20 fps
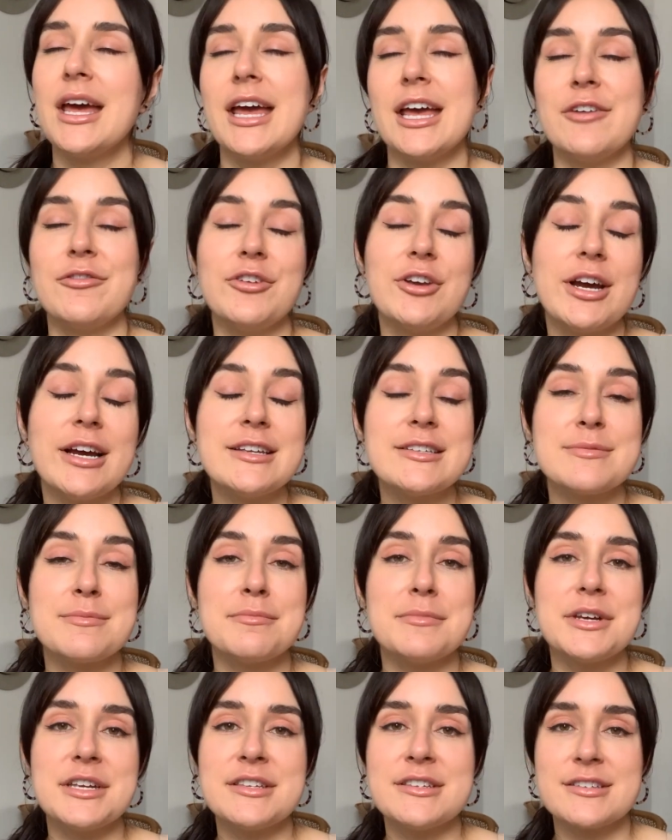If you guys
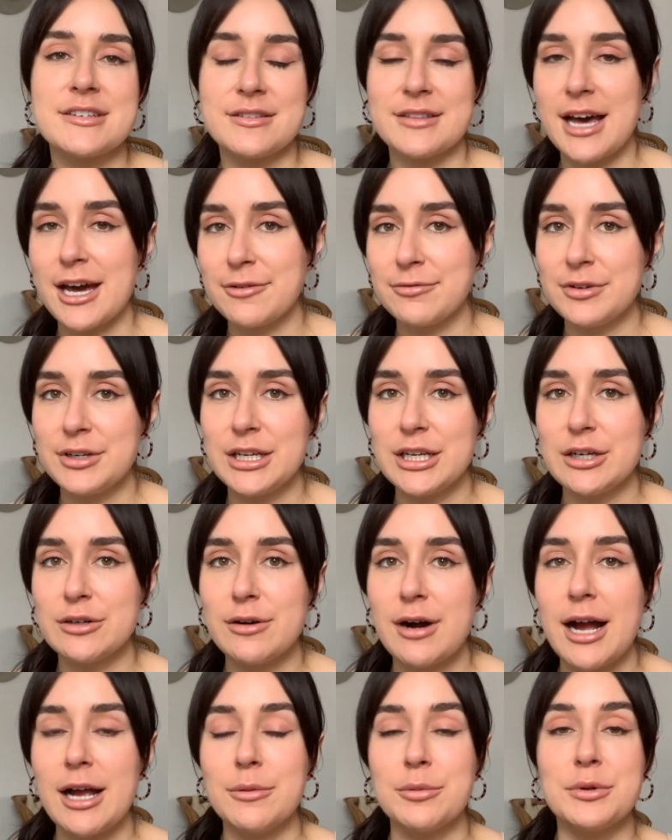missed that video,
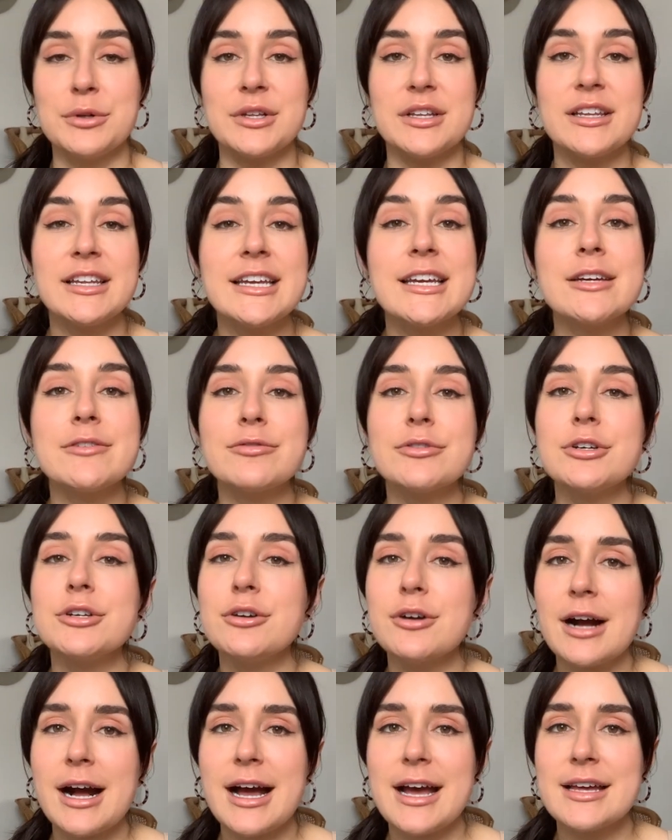I will link it for you
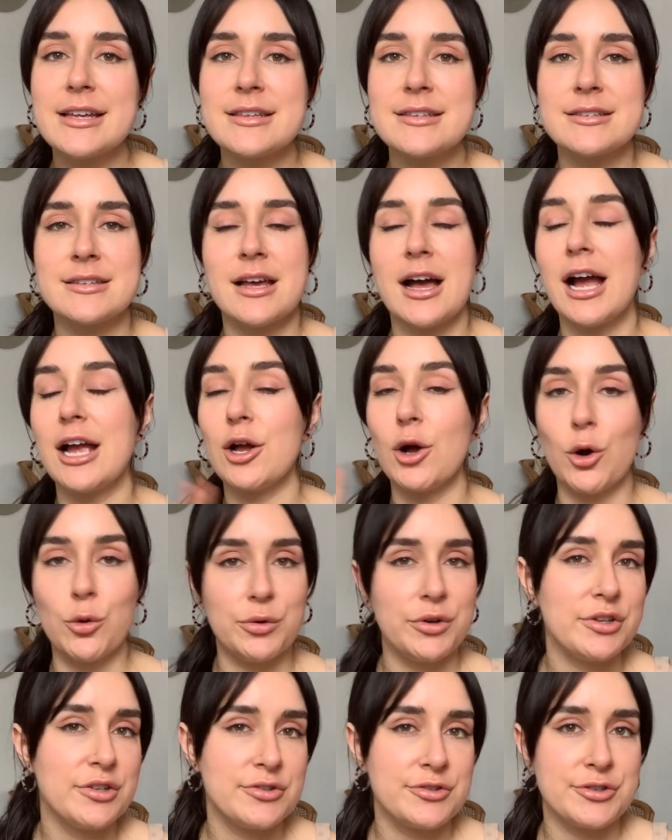guys. I
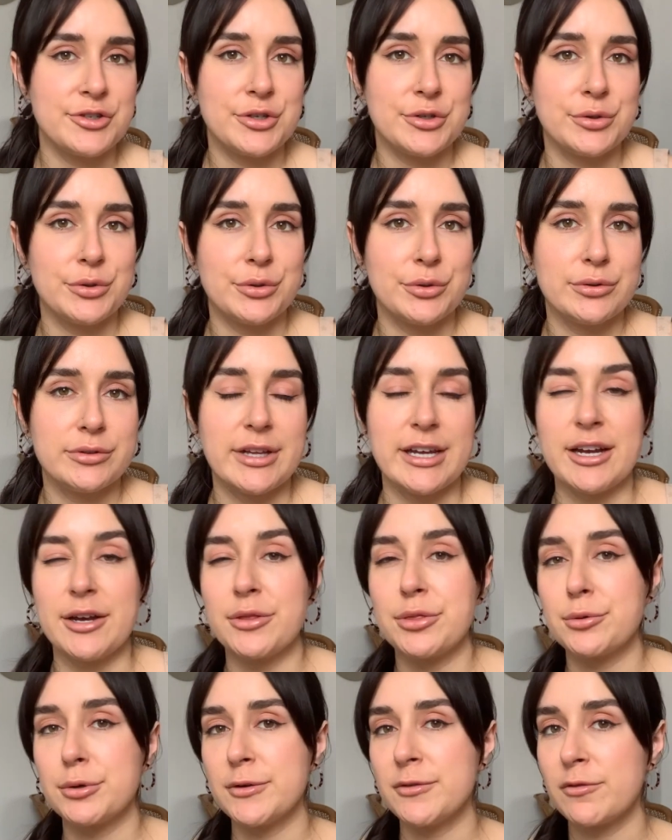always do like a
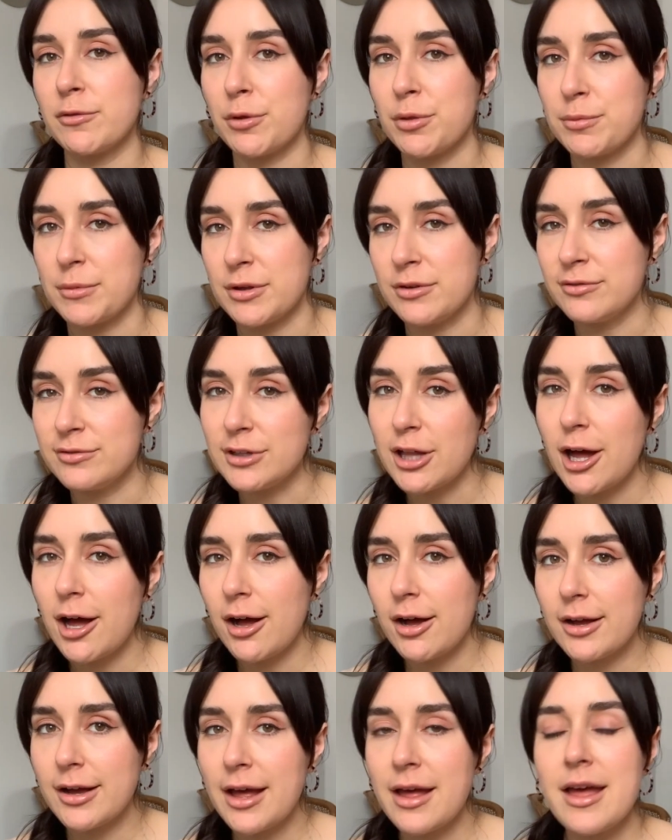thrift with me
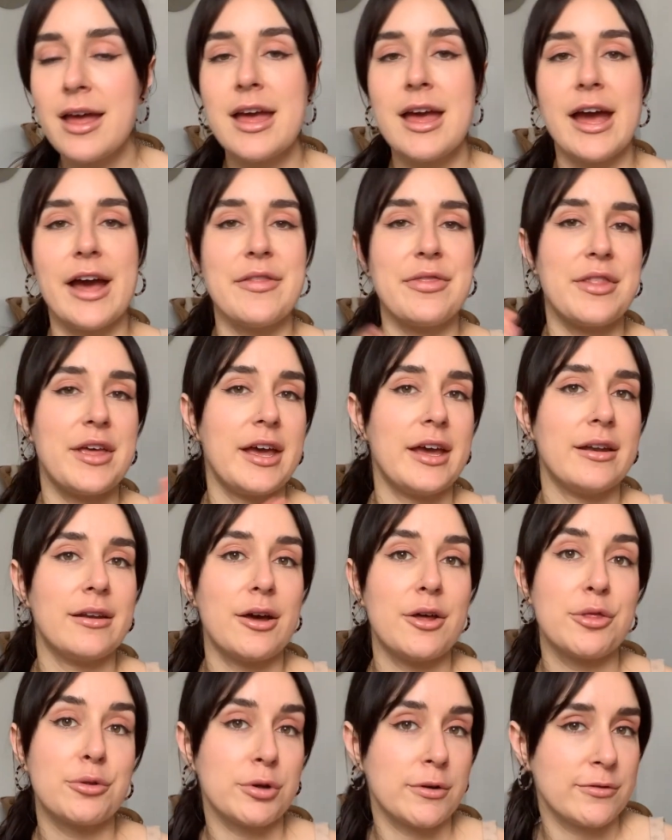vlog and then
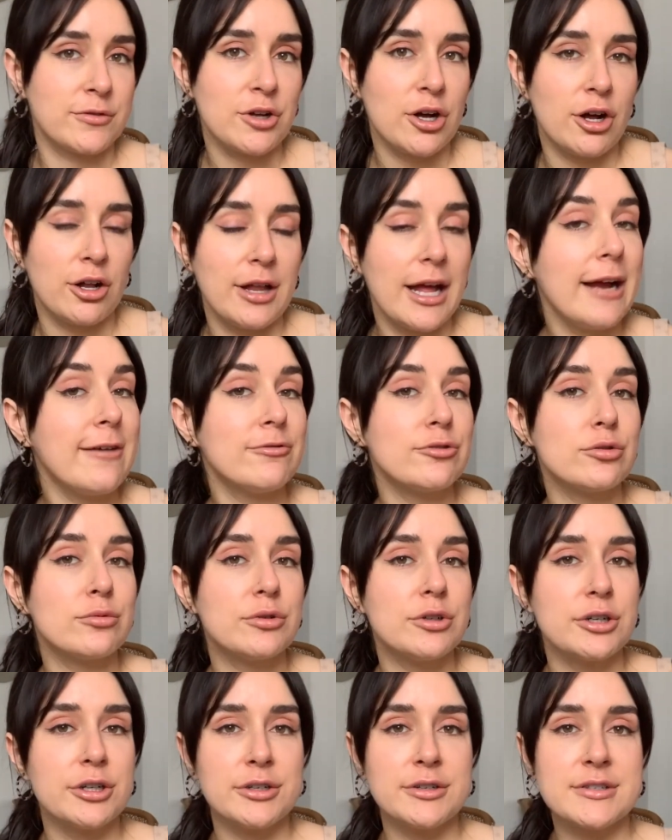a thrift haul
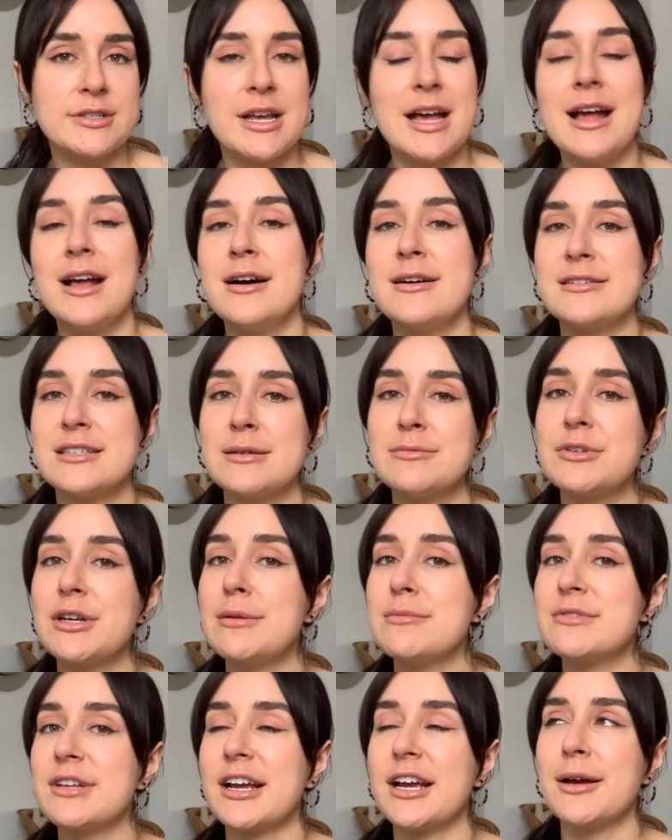afterwards.
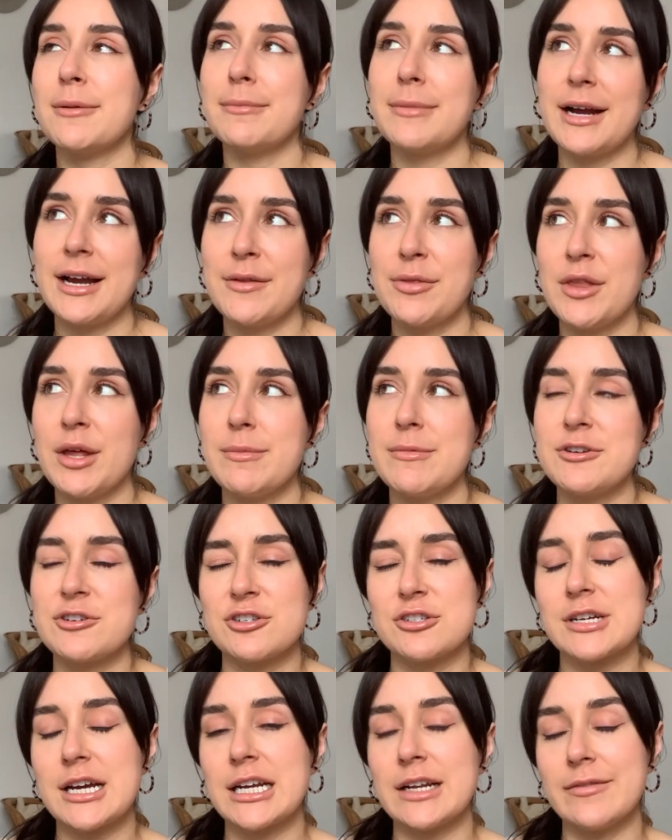Sometimes I combine them, it
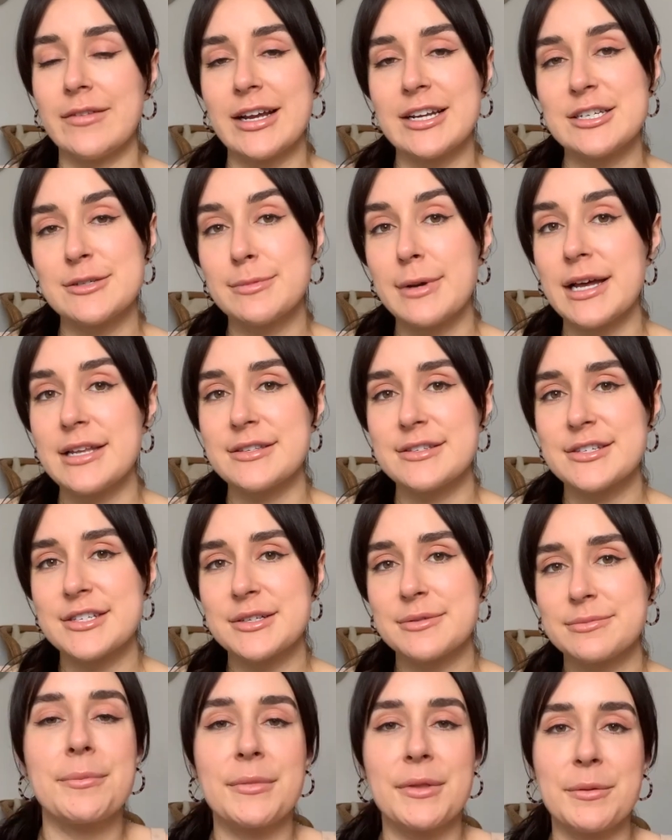just kind of like
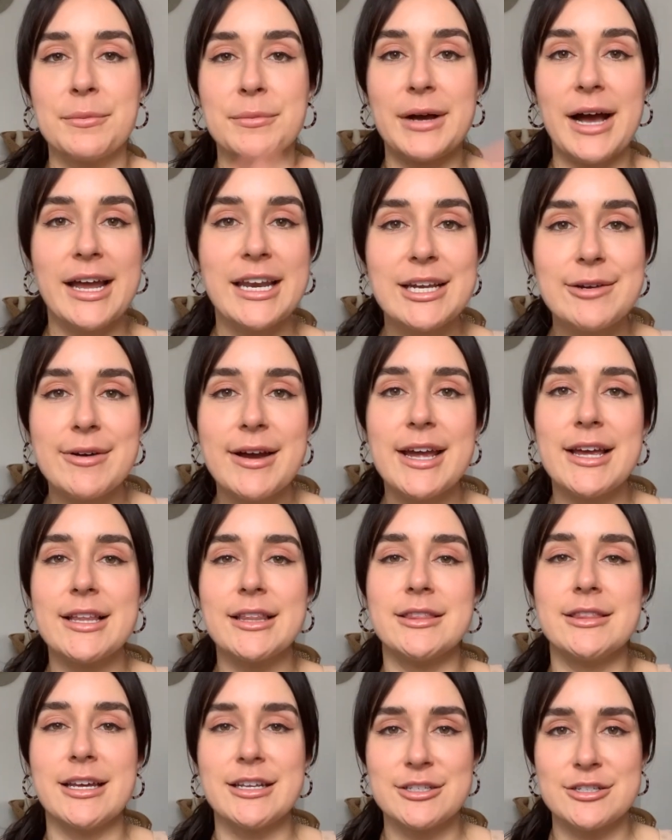depends. But anyway,
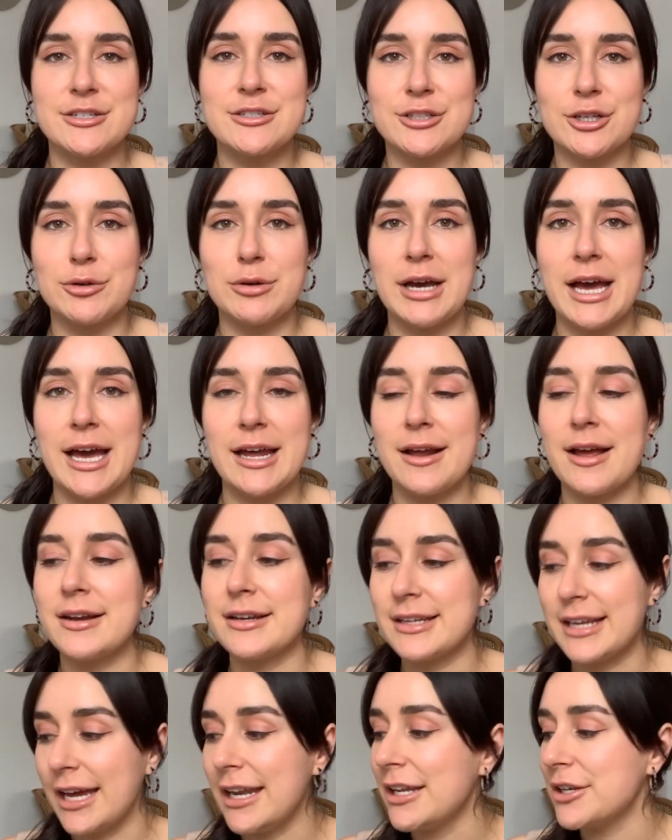let's just go ahead
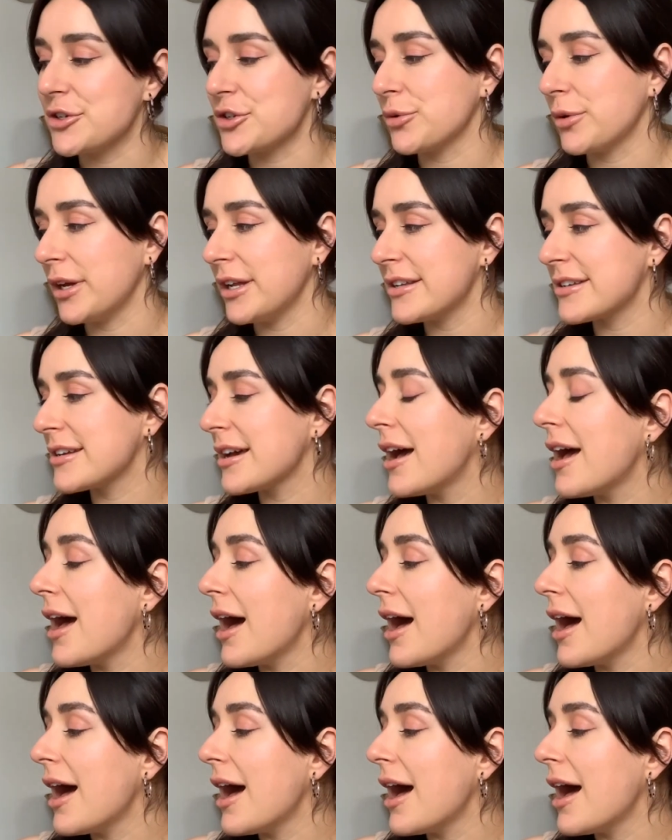and get into it.